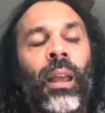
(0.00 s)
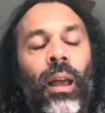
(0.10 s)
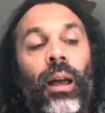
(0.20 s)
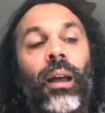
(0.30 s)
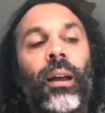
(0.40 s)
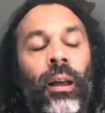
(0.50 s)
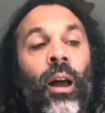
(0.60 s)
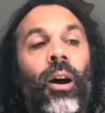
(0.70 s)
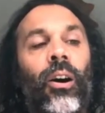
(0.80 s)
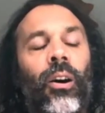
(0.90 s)

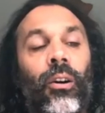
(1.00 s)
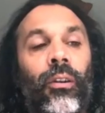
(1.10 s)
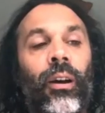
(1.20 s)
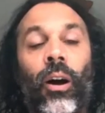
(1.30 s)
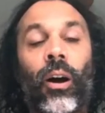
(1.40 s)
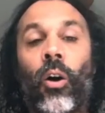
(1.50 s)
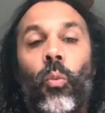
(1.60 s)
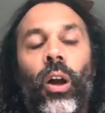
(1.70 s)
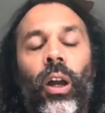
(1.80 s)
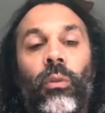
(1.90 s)
are
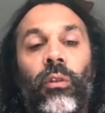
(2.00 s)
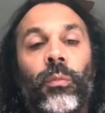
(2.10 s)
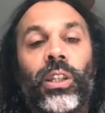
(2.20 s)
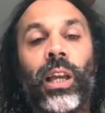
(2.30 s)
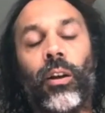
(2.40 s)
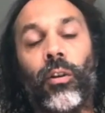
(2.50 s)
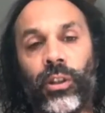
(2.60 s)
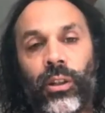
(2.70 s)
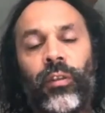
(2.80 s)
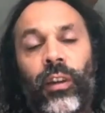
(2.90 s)
working with themselves. And
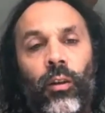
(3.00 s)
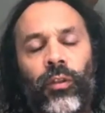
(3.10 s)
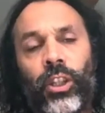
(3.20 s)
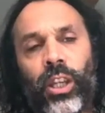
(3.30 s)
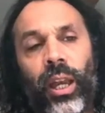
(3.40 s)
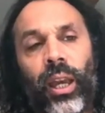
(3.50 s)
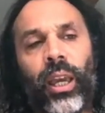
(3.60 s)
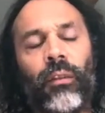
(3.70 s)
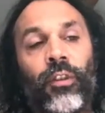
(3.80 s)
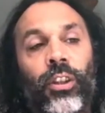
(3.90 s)
I feel there's a
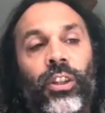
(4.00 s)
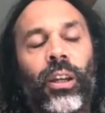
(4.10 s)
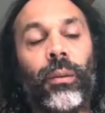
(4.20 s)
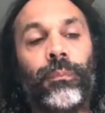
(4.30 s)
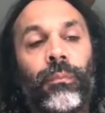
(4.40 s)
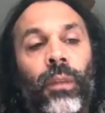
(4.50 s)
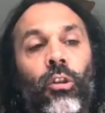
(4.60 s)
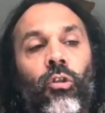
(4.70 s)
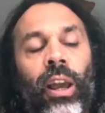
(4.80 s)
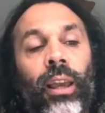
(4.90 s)

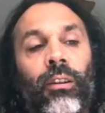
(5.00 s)
great